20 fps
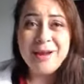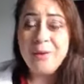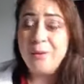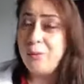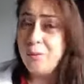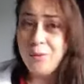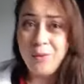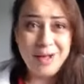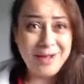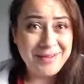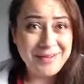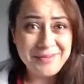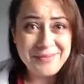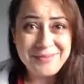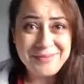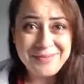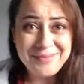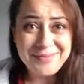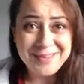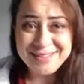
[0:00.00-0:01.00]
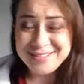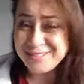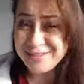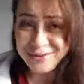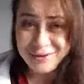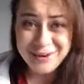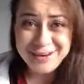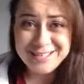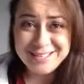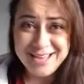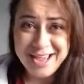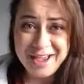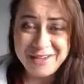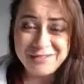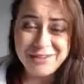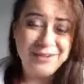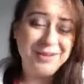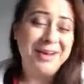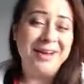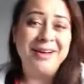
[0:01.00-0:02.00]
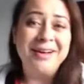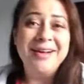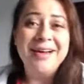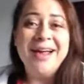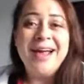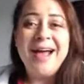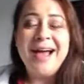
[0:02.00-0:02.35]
welcome. So great to have you here.